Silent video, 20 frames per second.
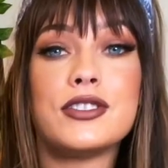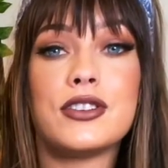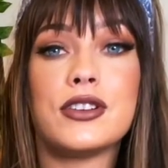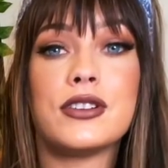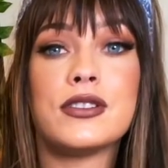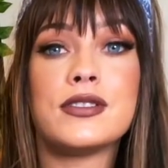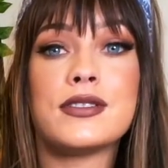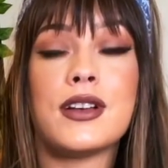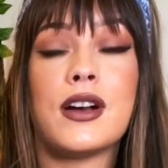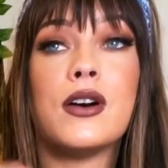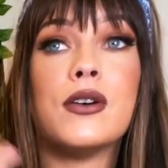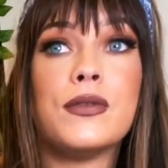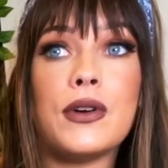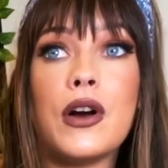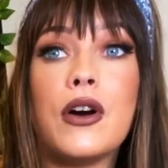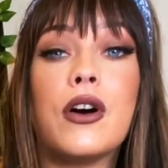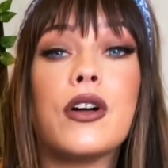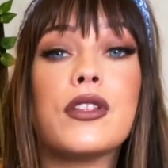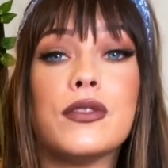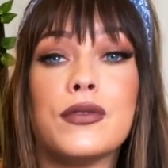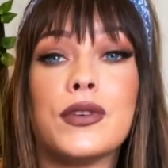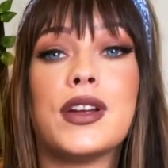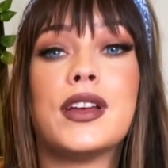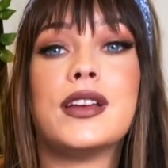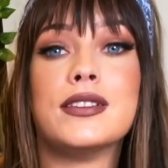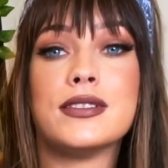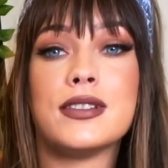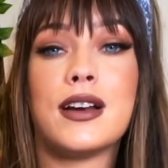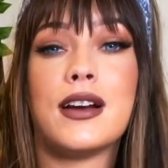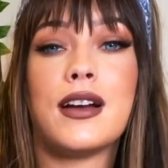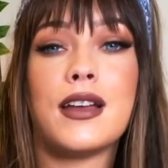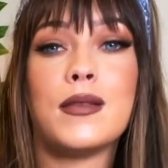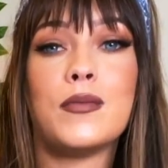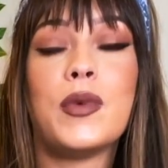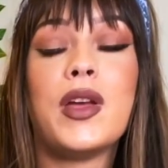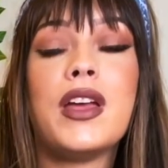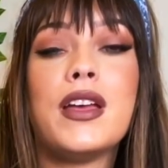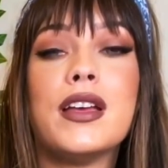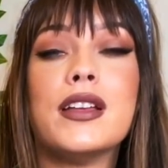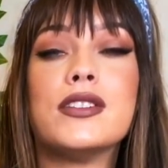yourself all the freaking time.
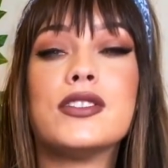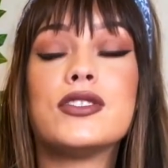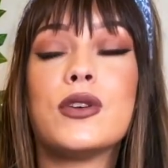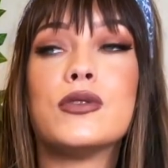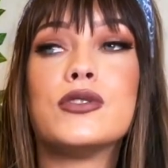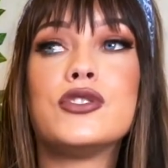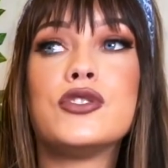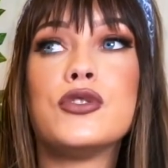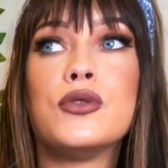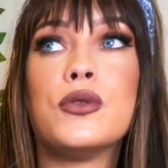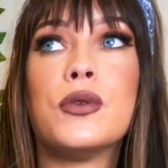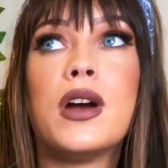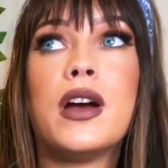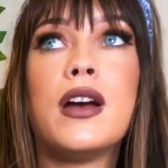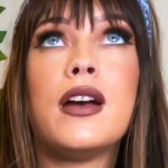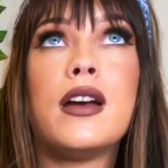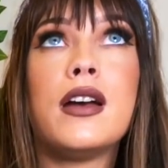And so to